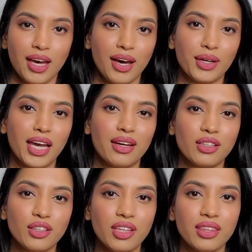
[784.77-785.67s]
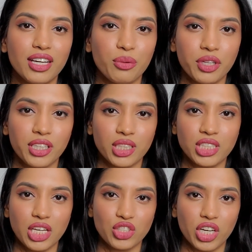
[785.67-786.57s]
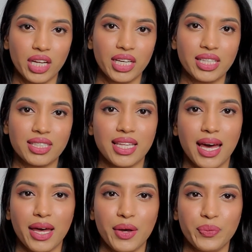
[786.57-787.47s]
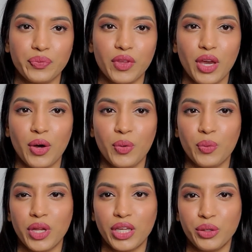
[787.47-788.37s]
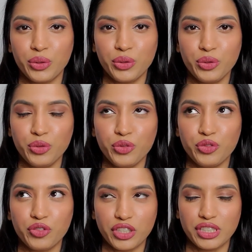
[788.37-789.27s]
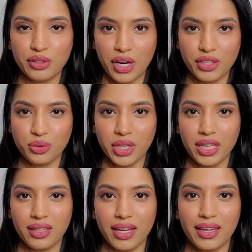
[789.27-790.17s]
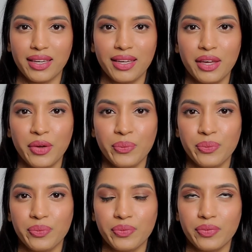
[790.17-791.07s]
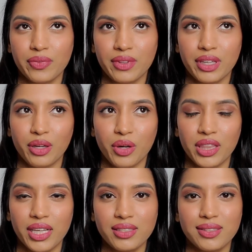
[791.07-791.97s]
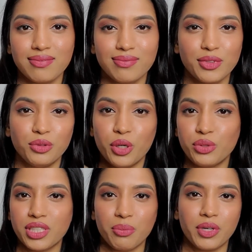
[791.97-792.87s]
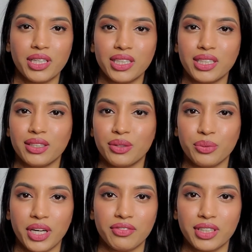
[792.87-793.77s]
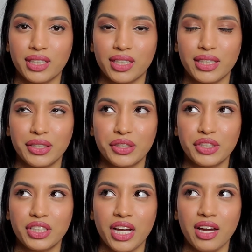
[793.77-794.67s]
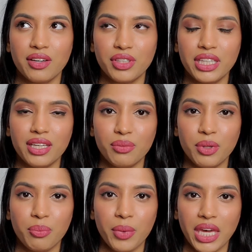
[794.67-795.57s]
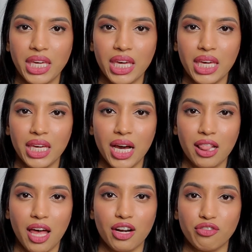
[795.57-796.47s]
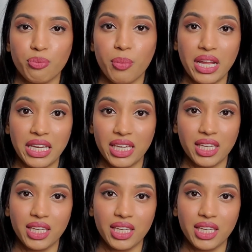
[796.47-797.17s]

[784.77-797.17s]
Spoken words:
Okay, another thing that I wanted to touch on is that when you first graduate, like, you know, unless you know someone or whatever, you're not really going to be making a lot of money.